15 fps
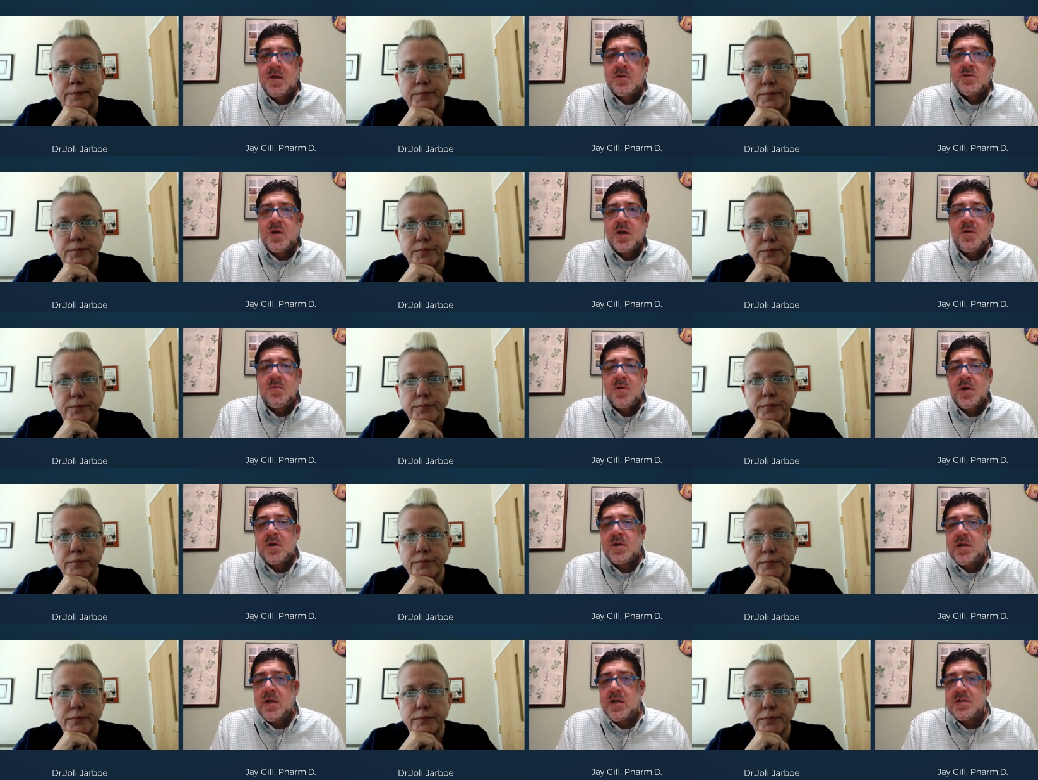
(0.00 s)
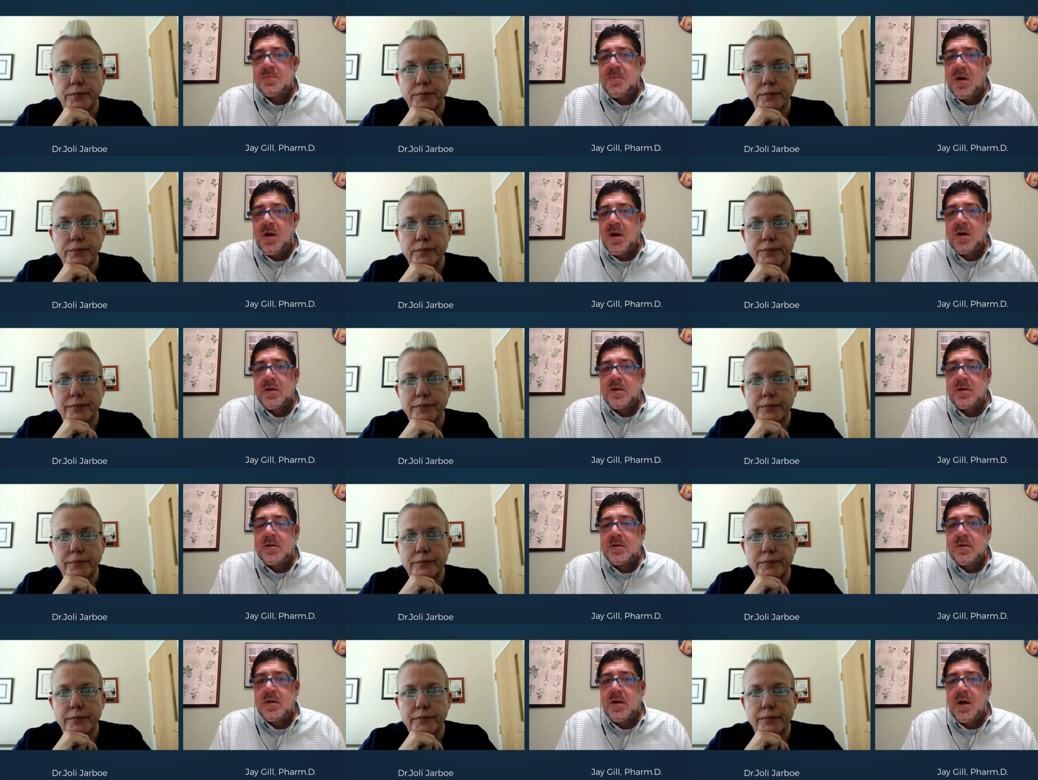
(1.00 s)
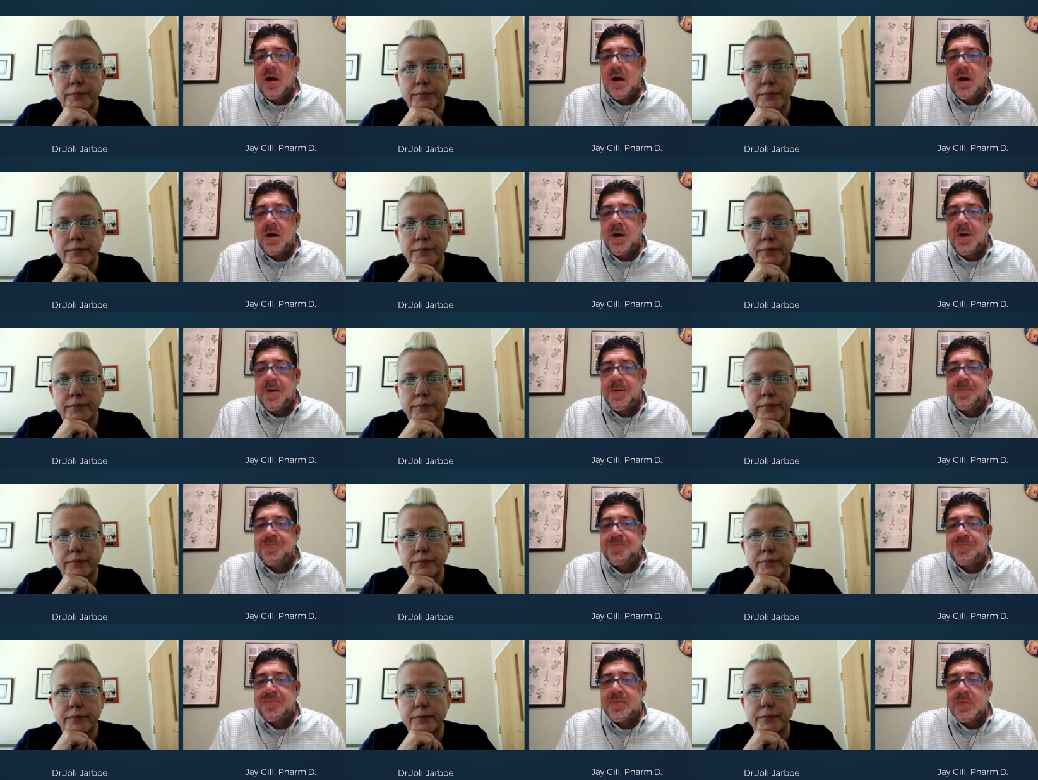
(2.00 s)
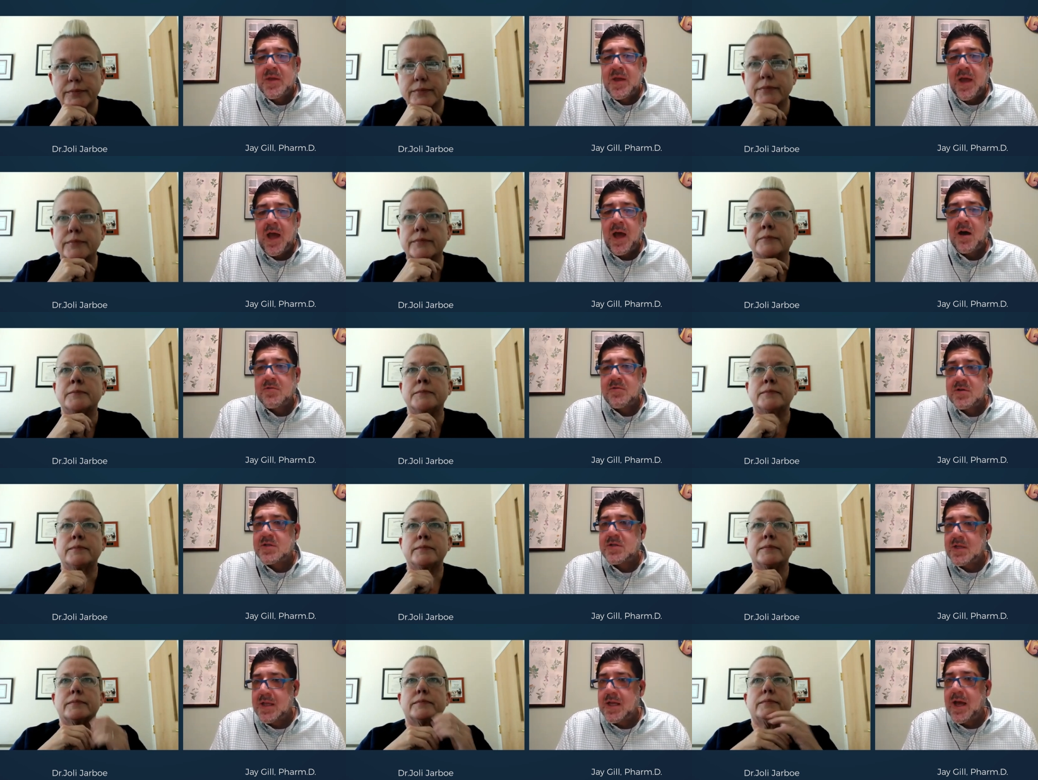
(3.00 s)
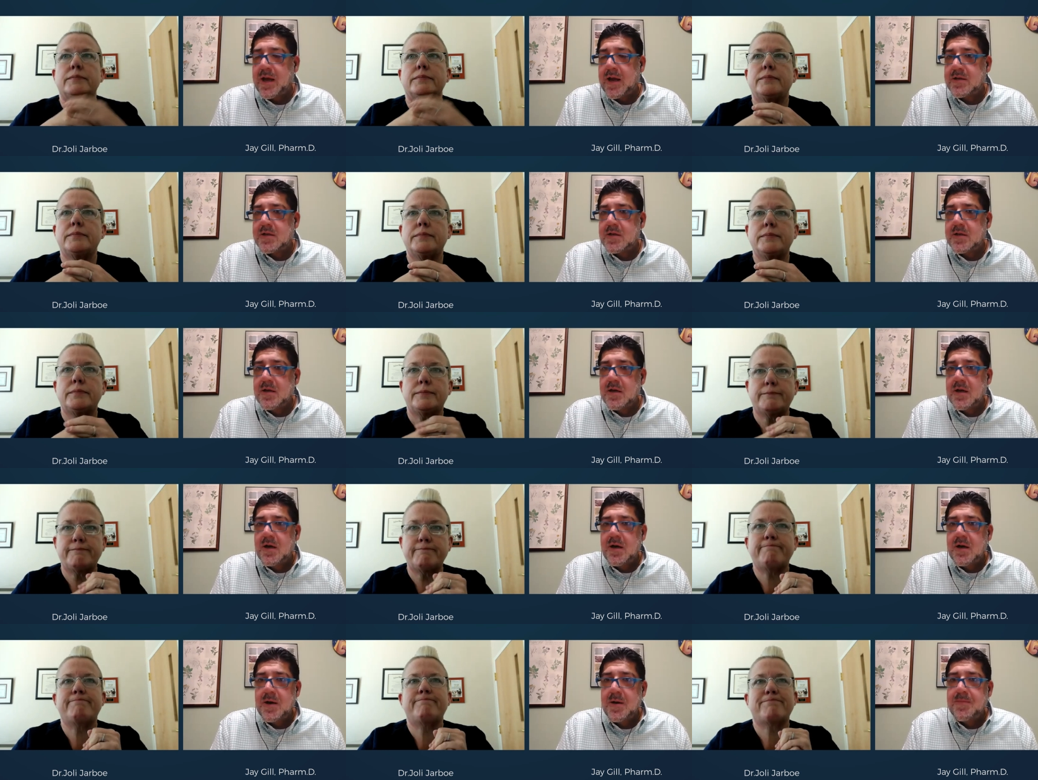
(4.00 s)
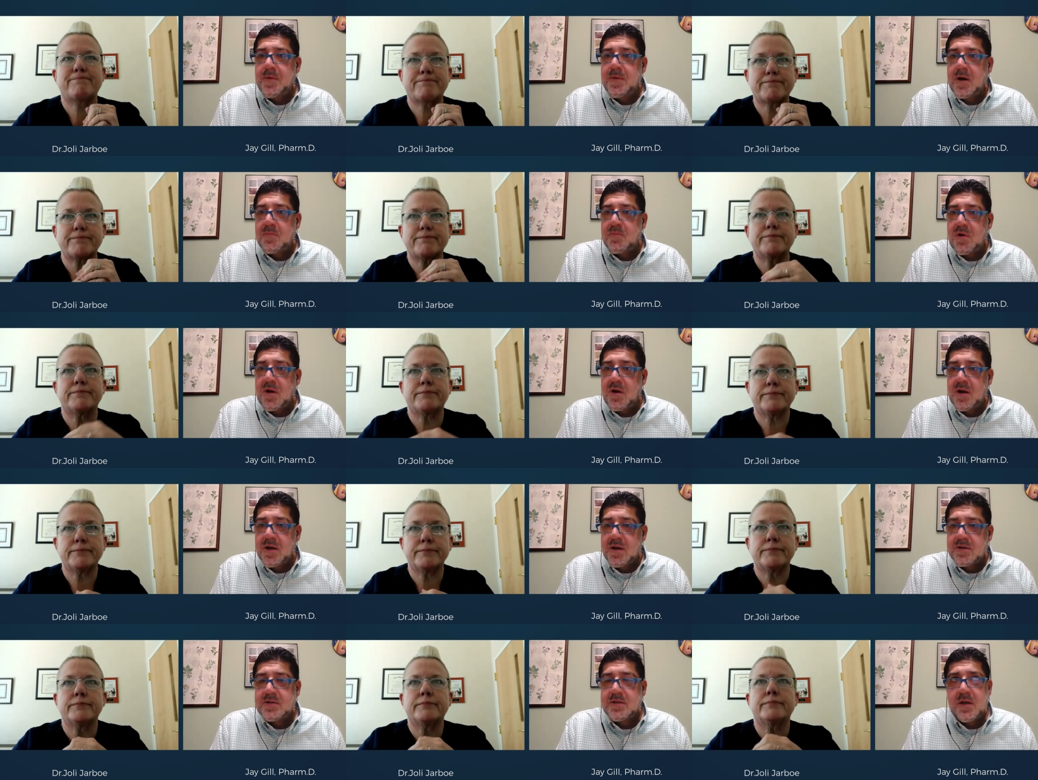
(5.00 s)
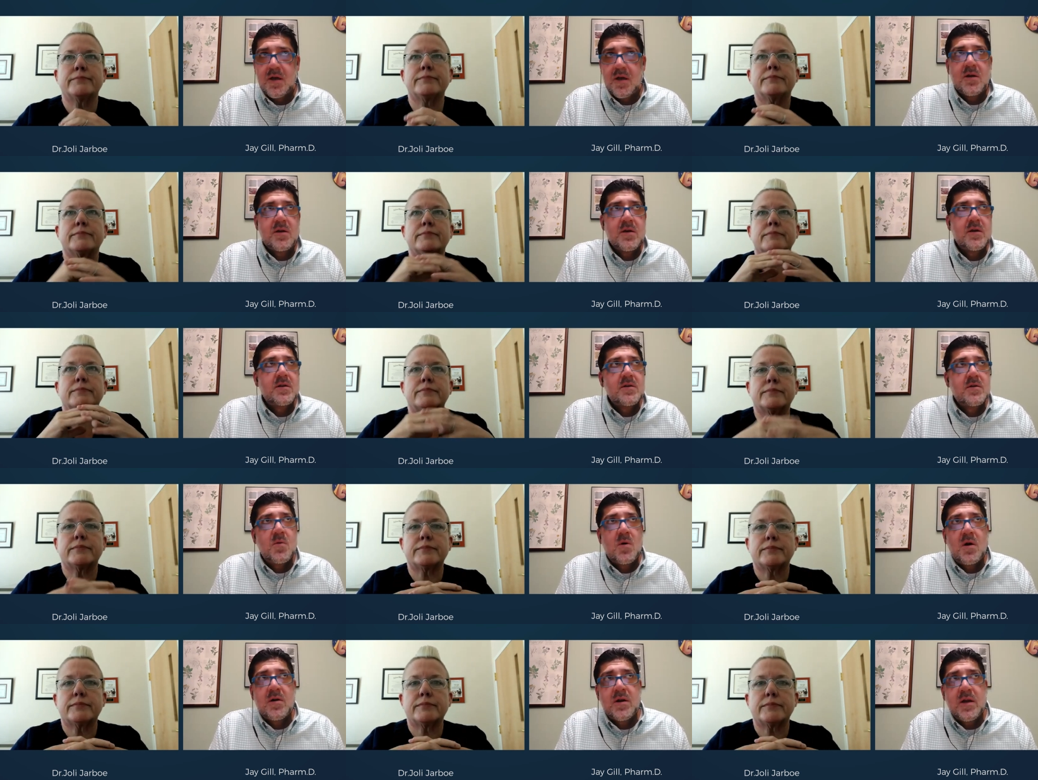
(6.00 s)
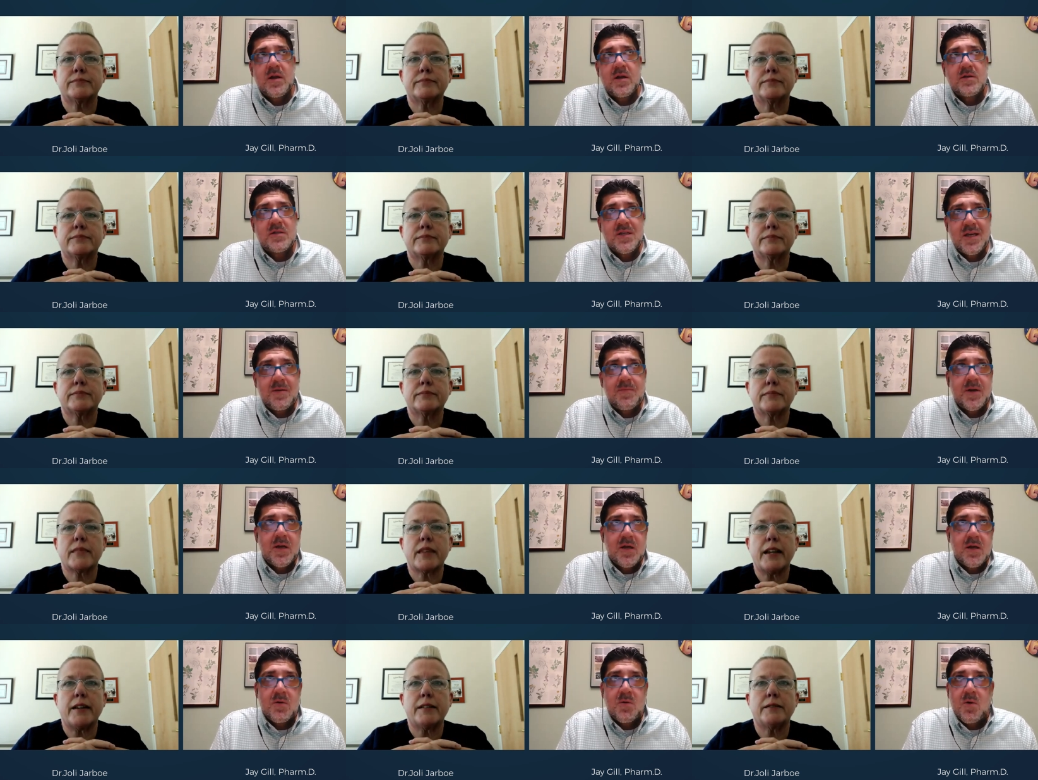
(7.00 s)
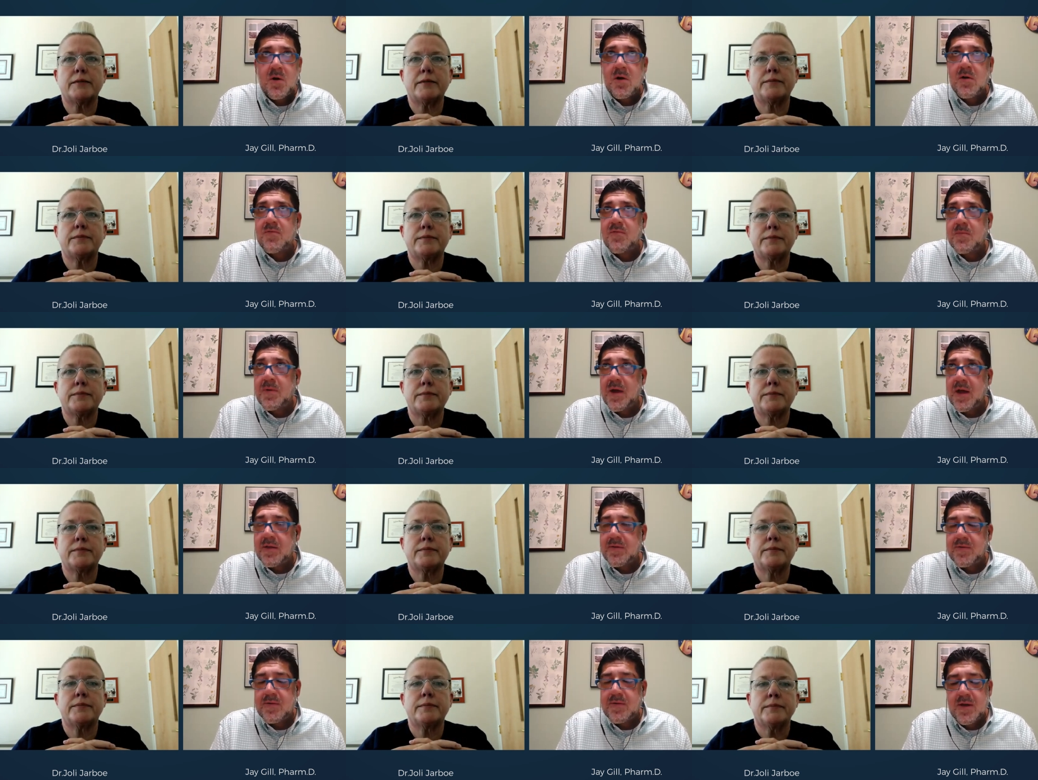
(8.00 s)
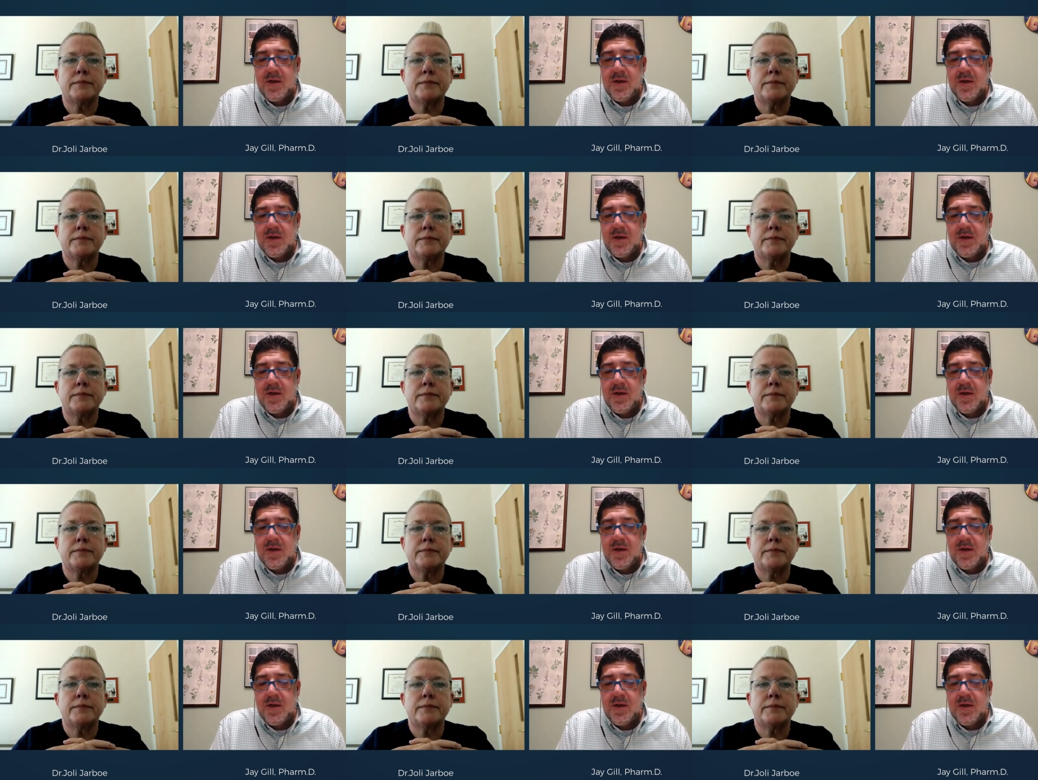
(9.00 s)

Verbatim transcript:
Speaker 1: So I know we're going to touch upon um, how to select um, a, pro- uh, a good quality CBD oil for pets